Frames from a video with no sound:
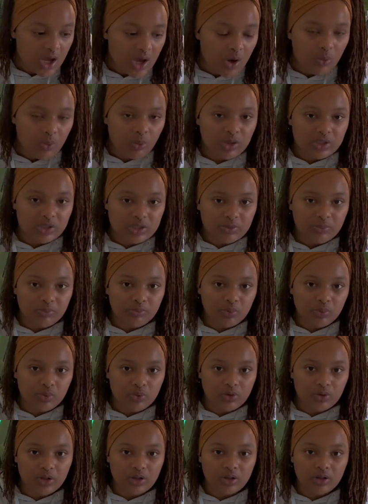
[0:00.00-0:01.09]
One to pull
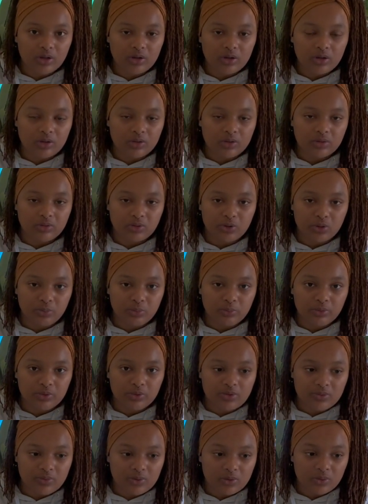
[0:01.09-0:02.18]
the loop
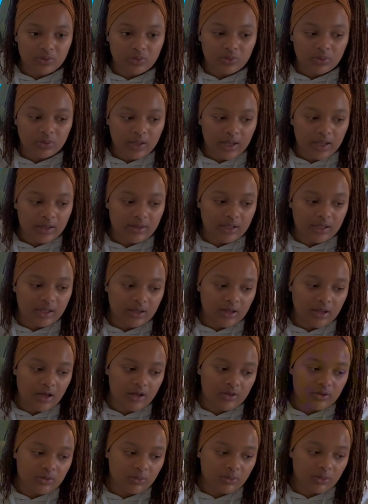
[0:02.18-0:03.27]
through and then the
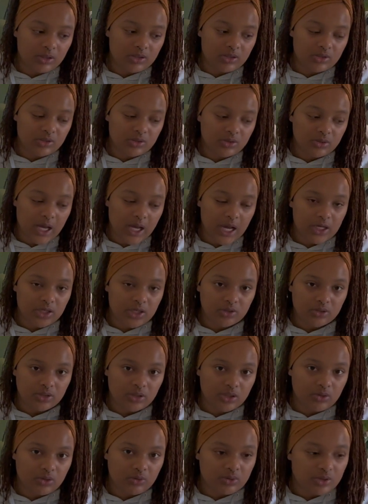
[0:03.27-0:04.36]
other one to actually
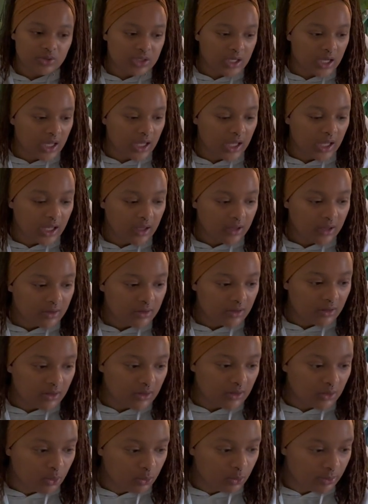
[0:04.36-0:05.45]
crochet the
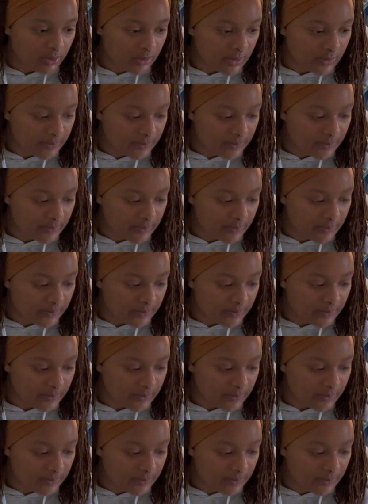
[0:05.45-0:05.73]
loop.